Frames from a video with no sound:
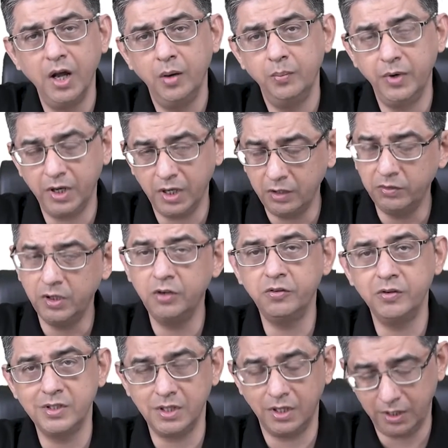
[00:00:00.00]
but even if
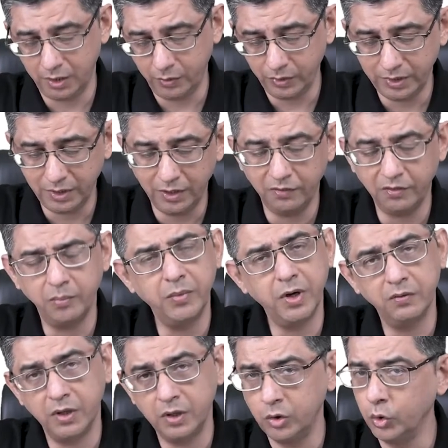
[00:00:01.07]
you started with the November
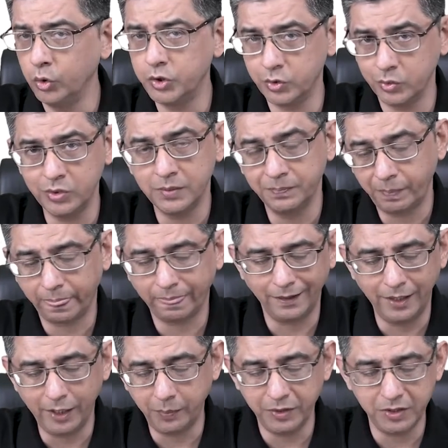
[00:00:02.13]
one, no issues.
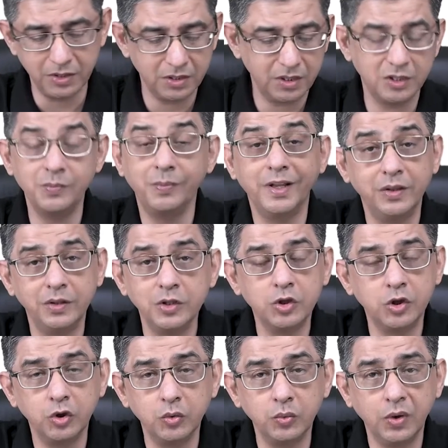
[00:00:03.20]
Let me just explain this
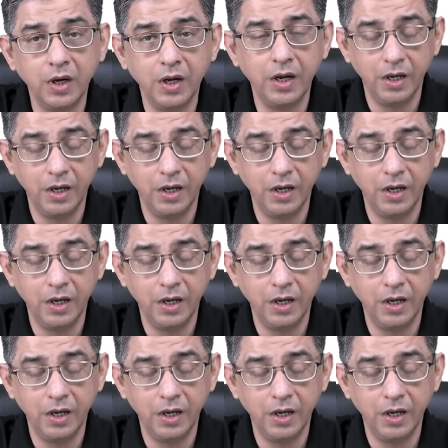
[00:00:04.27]
to you.